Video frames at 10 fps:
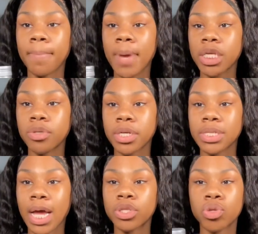make sure it's
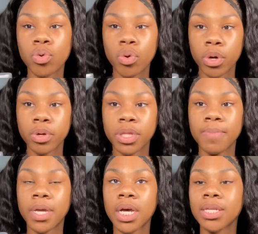not too oily because